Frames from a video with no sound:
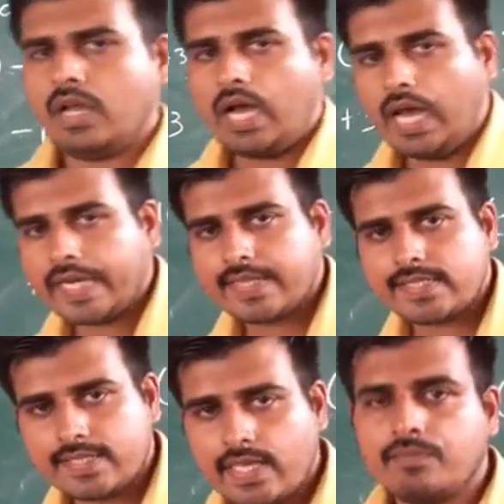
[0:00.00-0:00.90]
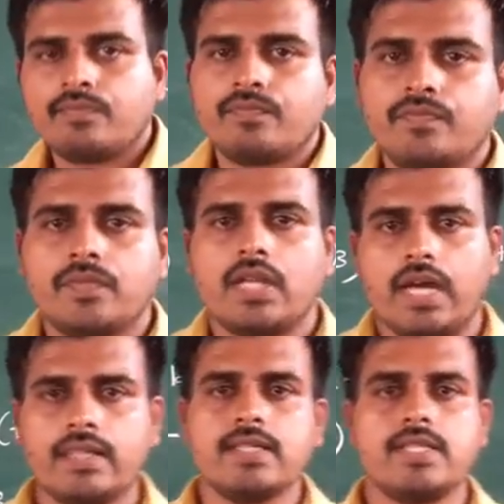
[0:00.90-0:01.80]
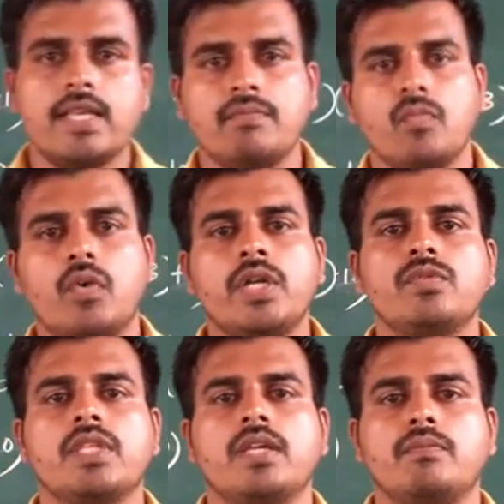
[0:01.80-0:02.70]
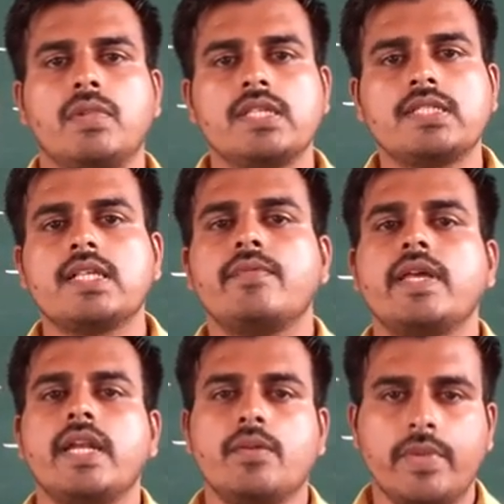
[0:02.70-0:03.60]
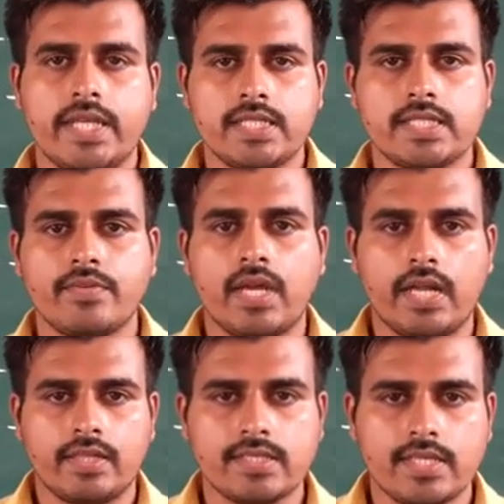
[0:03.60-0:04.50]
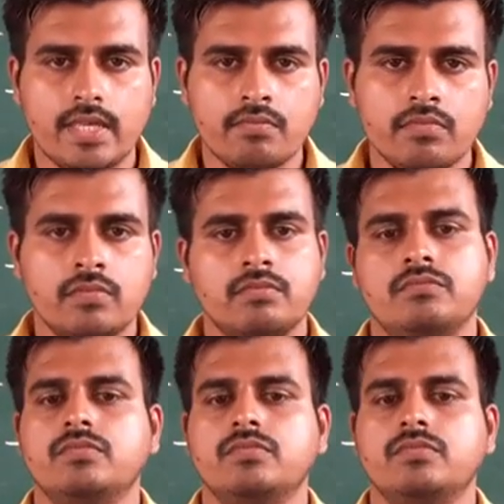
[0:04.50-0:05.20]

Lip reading: Are they same? Are they same? What do you think? Plus 7 and minus 7, are they same?